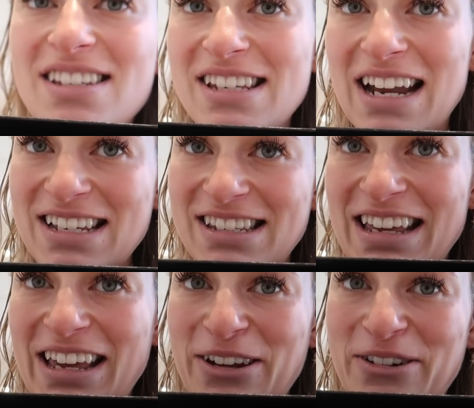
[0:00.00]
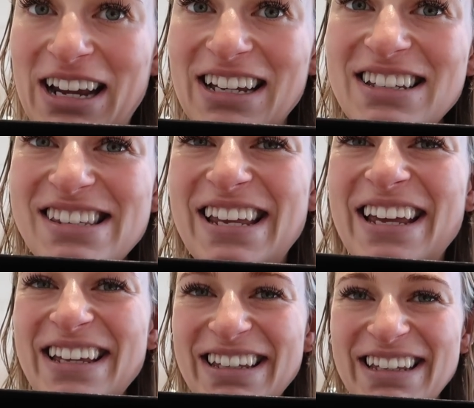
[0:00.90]
snazzy earrings.
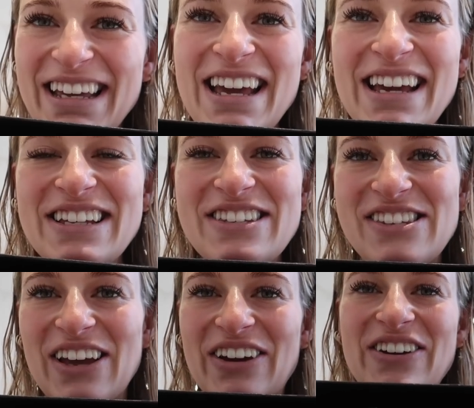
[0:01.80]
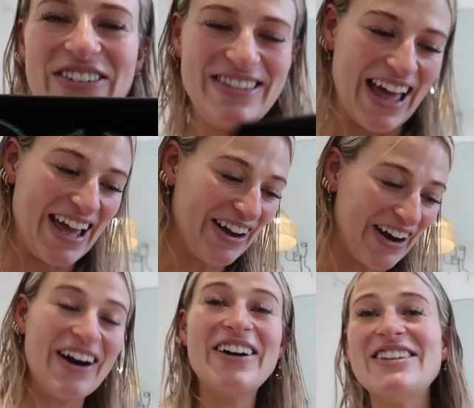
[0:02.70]
So they are